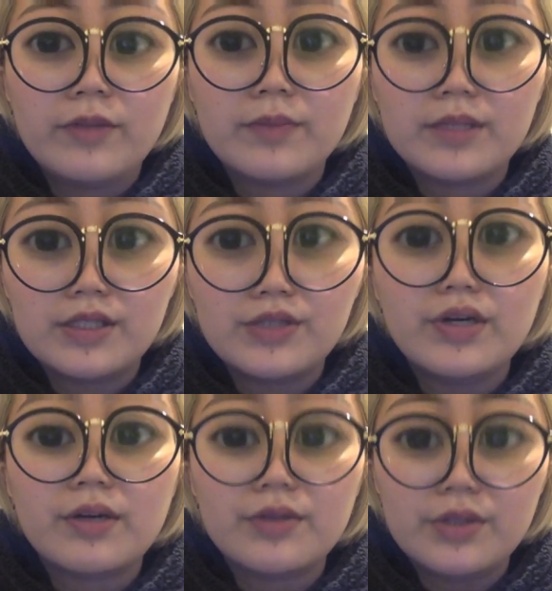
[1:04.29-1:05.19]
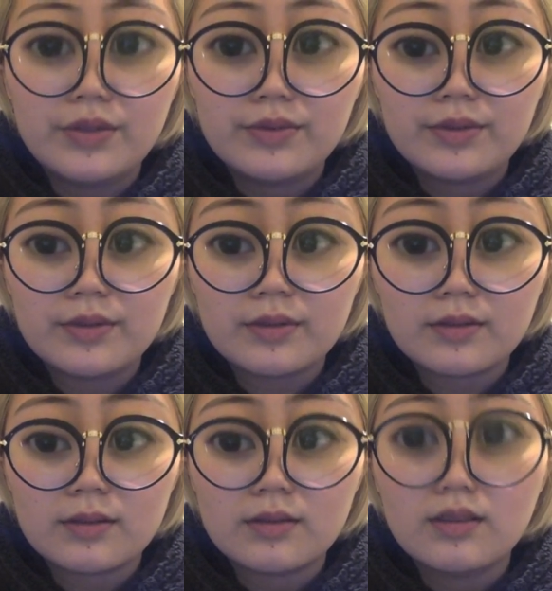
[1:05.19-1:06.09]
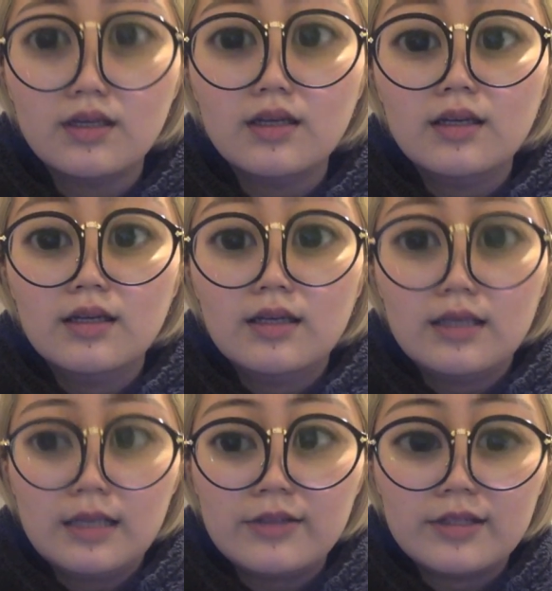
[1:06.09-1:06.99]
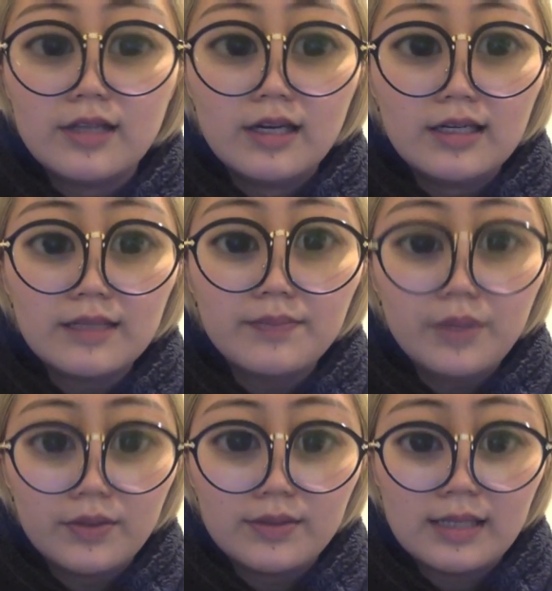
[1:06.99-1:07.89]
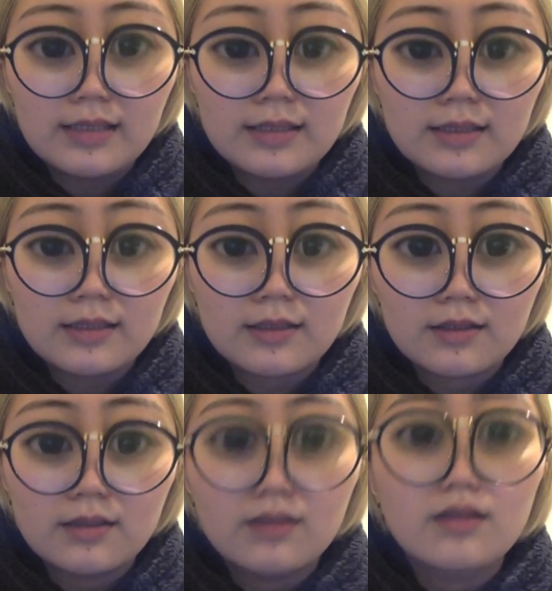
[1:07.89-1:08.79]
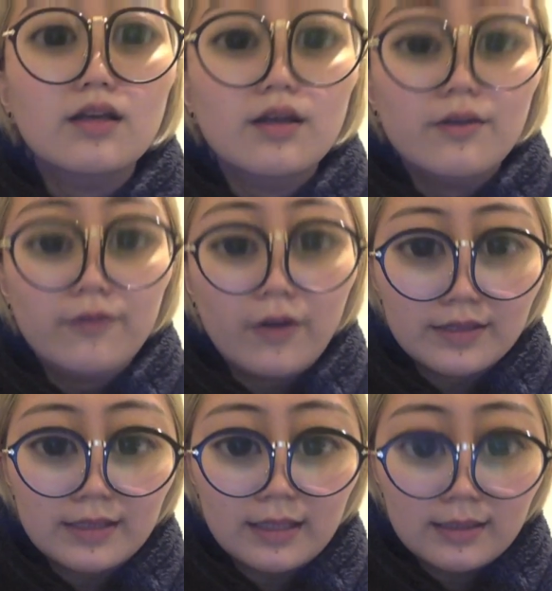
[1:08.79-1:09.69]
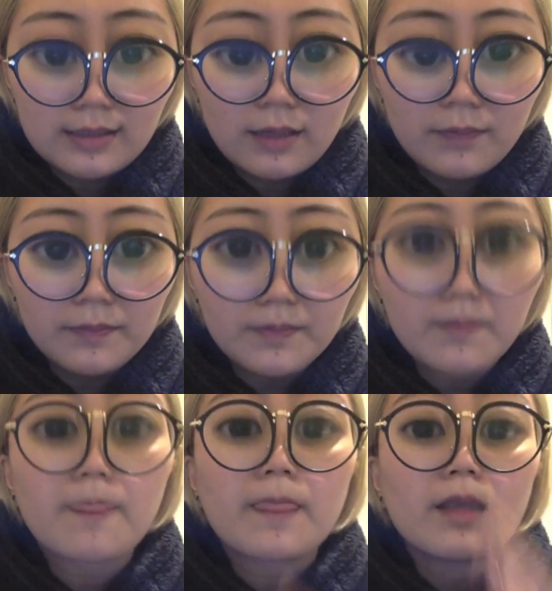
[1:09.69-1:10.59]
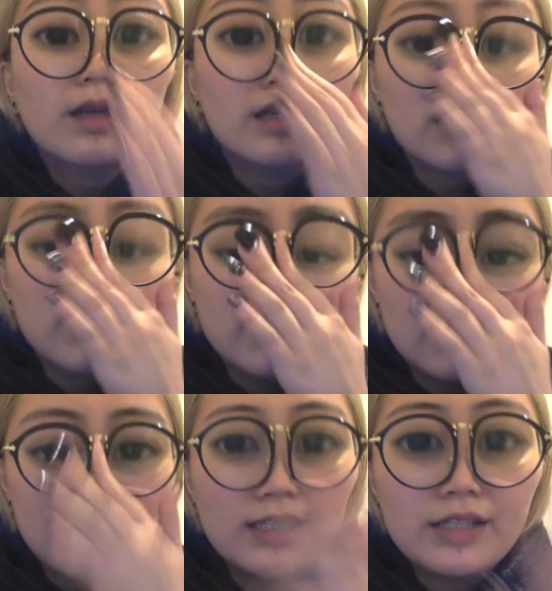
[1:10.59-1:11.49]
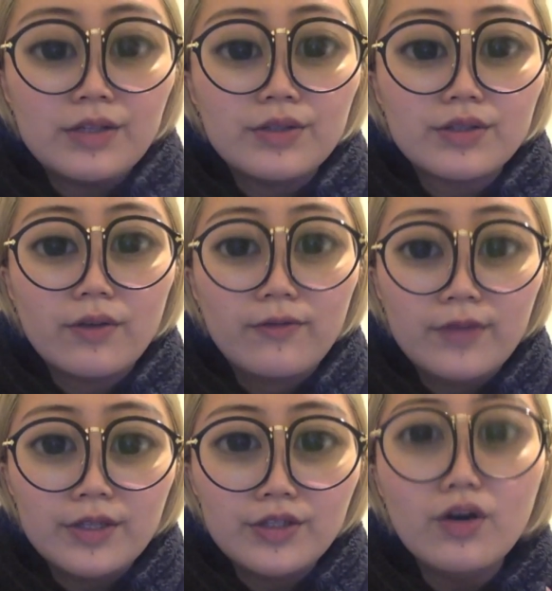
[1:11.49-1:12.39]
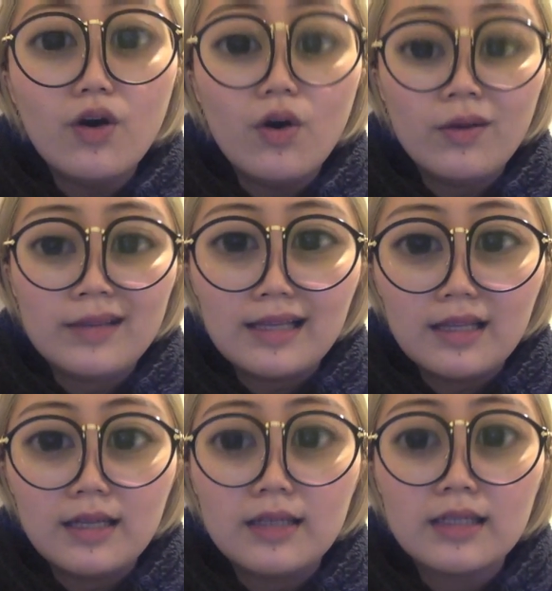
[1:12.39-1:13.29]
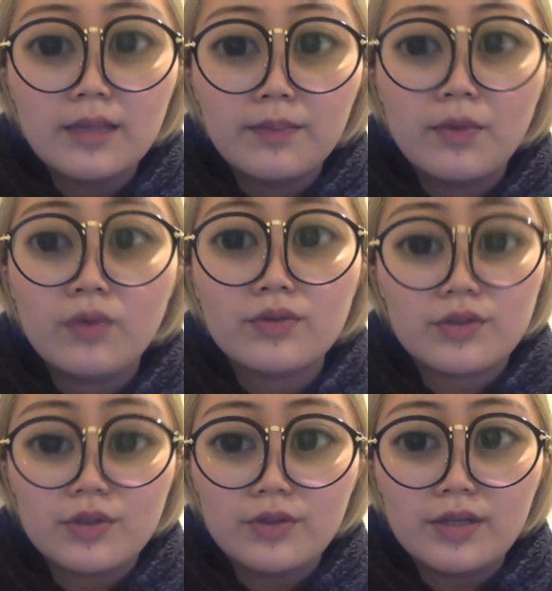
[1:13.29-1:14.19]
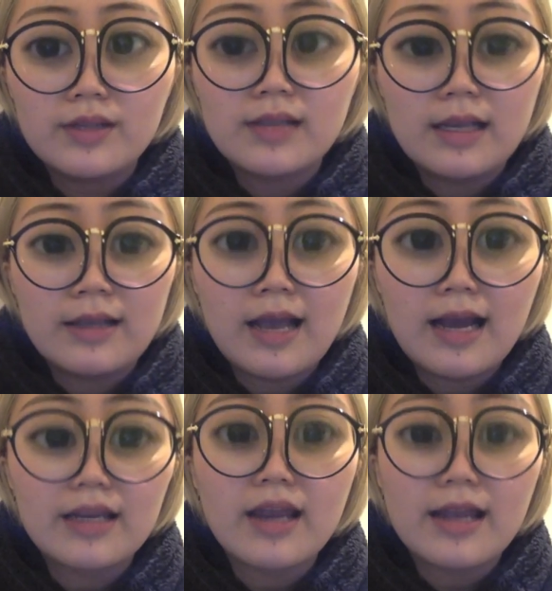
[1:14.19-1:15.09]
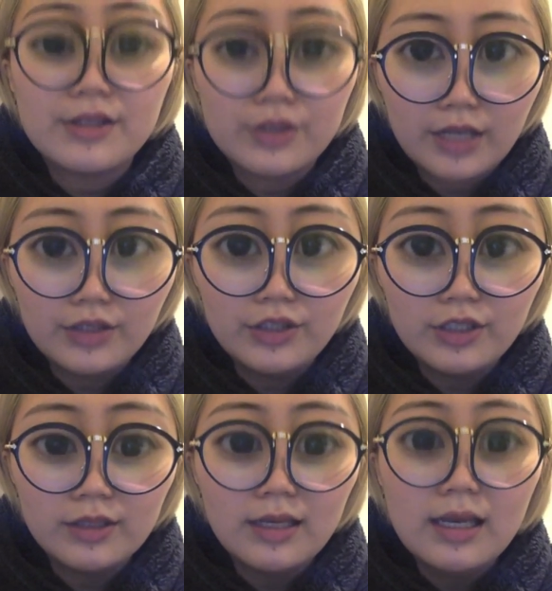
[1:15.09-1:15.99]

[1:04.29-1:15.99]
the material used in the learning process. For instance, consider the use of visual or online learning among students in higher education.